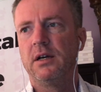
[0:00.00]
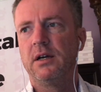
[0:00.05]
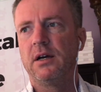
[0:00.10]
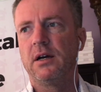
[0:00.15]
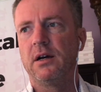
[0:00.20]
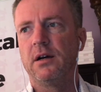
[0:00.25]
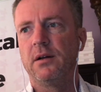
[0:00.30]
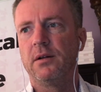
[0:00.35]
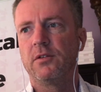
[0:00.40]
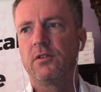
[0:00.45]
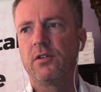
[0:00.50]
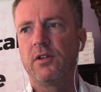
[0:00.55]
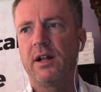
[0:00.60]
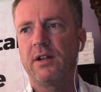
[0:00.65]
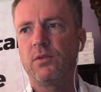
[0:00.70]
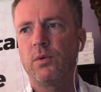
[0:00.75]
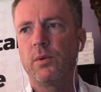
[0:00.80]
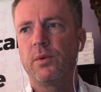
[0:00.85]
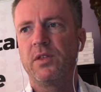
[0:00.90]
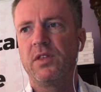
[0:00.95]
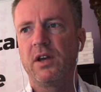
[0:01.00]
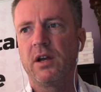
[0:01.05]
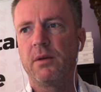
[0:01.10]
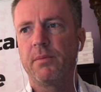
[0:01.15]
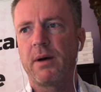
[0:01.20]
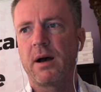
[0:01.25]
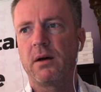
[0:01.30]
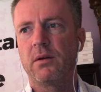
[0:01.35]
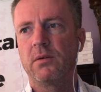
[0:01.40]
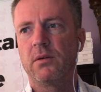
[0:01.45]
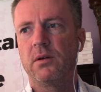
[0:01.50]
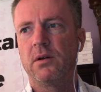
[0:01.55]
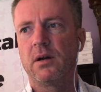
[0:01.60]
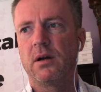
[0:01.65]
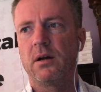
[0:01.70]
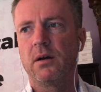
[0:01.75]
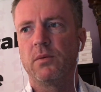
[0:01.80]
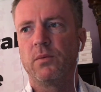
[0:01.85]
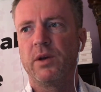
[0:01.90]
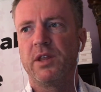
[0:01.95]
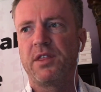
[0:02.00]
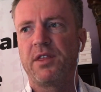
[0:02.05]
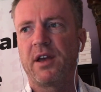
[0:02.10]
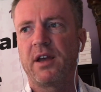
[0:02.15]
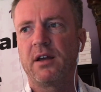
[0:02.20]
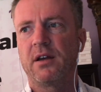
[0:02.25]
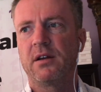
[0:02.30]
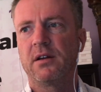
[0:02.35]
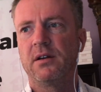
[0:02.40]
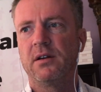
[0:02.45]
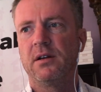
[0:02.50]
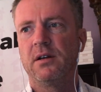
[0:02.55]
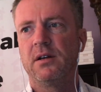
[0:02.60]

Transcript: uh, so that's what we think about. Uh, we think